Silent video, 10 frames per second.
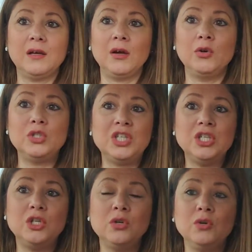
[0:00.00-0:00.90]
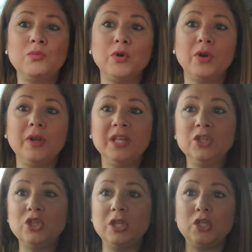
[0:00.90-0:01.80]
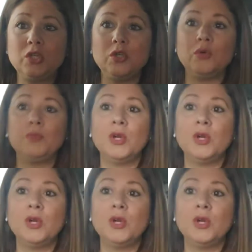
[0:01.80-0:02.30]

OG tube or NG tube,